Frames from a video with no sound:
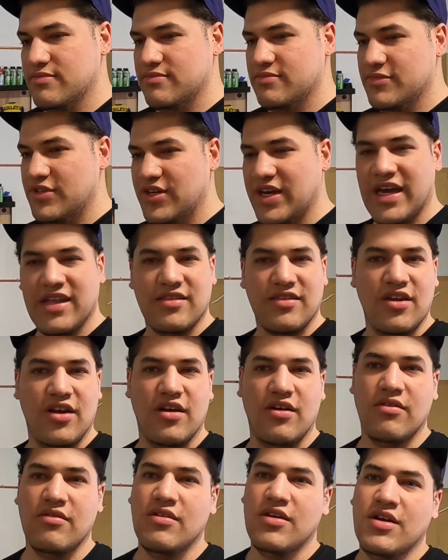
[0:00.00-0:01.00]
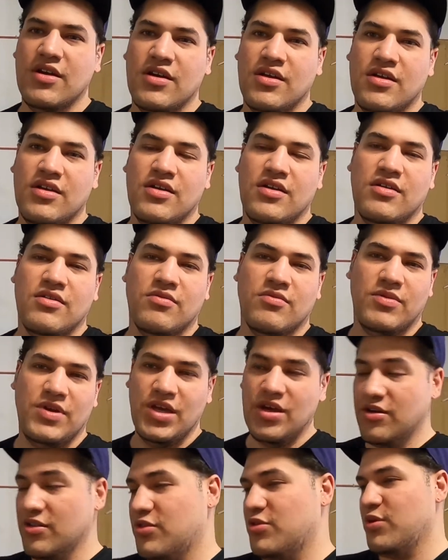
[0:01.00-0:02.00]
you guys know, we
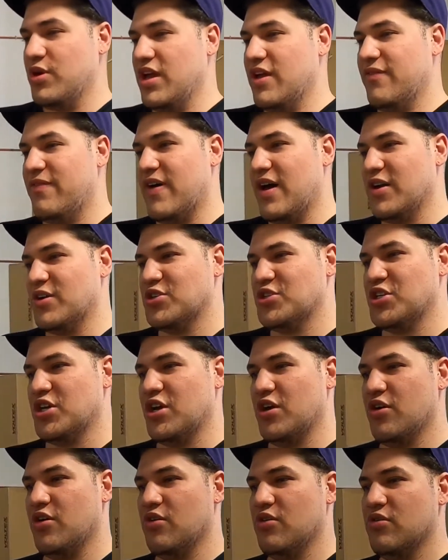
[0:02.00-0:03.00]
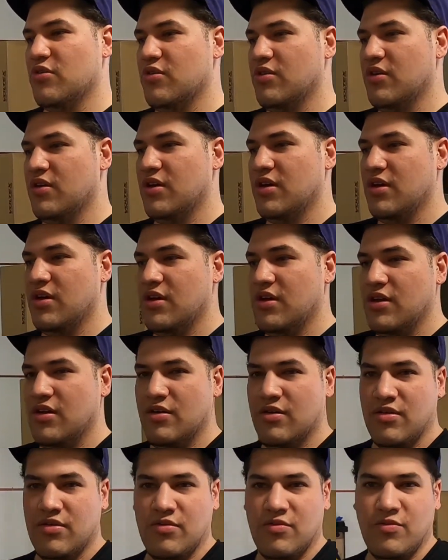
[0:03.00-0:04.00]
own 3F Auto Show,
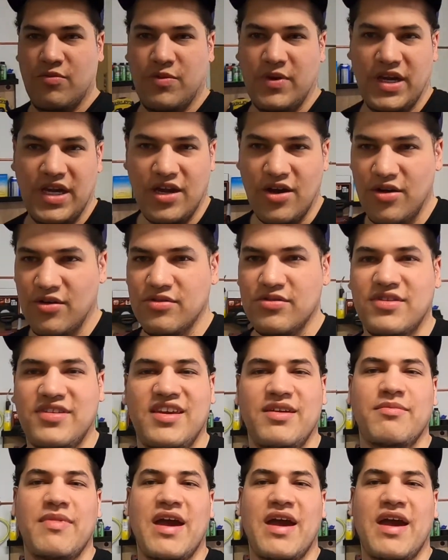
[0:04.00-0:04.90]
we own Team